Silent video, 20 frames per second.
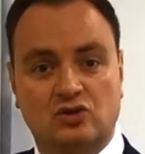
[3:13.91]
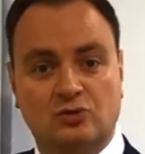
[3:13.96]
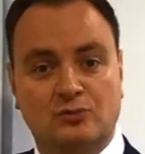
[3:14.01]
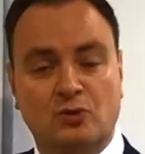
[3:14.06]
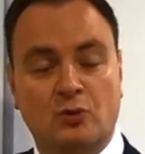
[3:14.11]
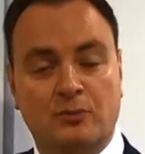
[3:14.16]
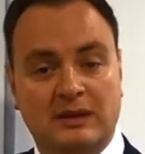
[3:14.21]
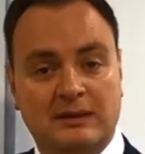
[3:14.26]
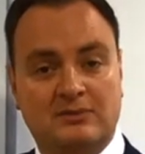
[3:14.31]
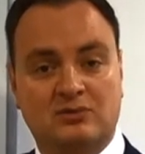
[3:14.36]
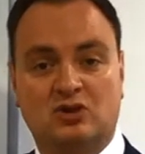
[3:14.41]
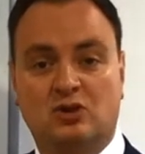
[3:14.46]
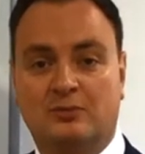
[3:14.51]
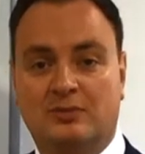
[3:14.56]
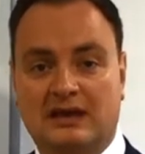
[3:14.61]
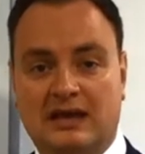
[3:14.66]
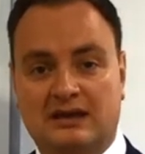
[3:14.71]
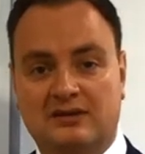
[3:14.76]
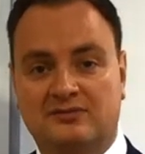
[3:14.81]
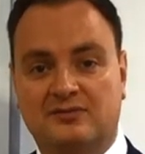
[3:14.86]
the more people that will
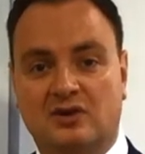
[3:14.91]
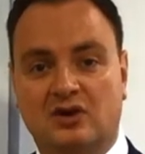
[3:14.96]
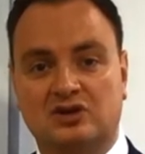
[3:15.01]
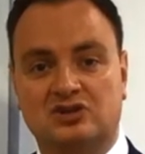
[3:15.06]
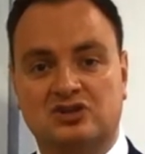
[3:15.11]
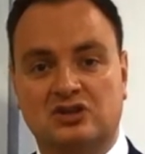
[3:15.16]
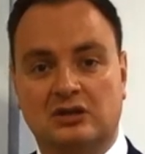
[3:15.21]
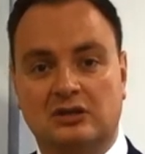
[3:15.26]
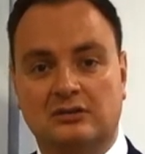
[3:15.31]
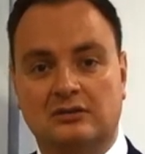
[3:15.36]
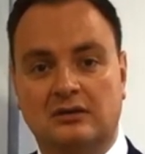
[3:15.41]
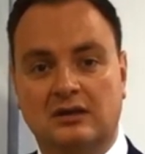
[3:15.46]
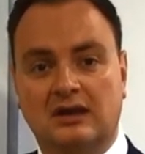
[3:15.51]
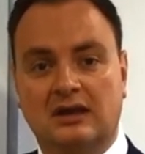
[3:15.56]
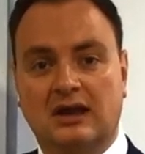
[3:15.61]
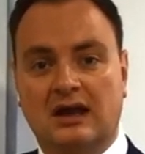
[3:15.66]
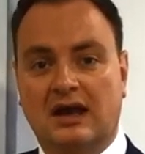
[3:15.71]
be able to find you.